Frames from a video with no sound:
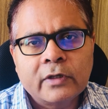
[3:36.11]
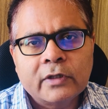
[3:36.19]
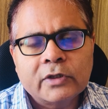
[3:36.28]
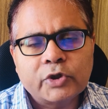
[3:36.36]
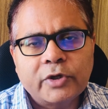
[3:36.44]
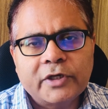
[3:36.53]

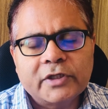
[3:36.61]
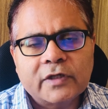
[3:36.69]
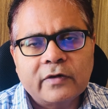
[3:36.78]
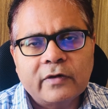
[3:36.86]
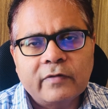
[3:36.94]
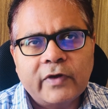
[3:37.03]
So it is
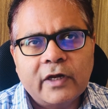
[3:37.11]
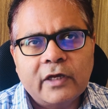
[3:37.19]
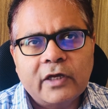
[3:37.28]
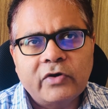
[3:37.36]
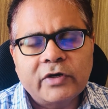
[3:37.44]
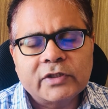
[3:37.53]
a very
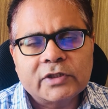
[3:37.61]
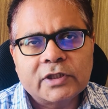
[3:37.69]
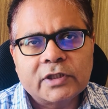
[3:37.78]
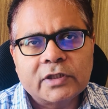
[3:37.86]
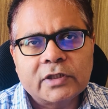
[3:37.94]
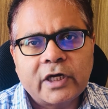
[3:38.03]

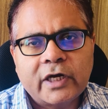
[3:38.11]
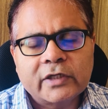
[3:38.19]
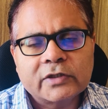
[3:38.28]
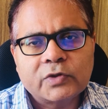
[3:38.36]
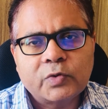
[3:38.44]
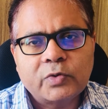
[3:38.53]
interesting
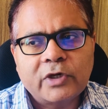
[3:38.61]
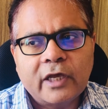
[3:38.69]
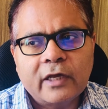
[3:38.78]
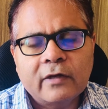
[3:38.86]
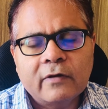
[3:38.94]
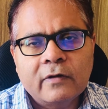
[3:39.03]
task to
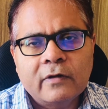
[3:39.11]
take